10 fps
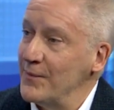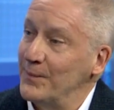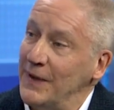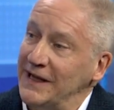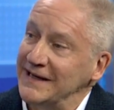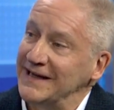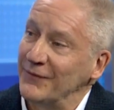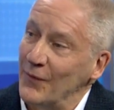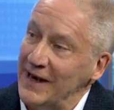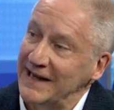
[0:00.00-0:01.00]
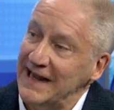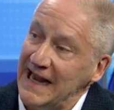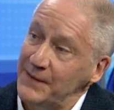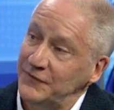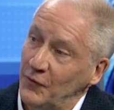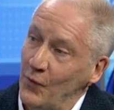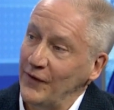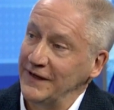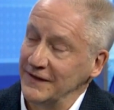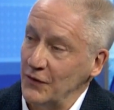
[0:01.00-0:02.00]
But when I came to
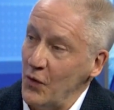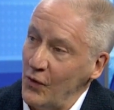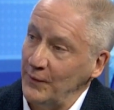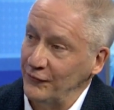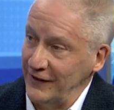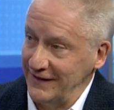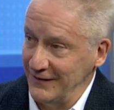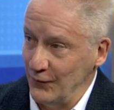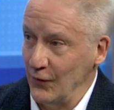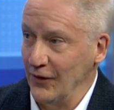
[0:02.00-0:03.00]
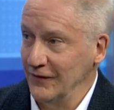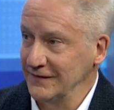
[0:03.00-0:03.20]
work in the corporate world,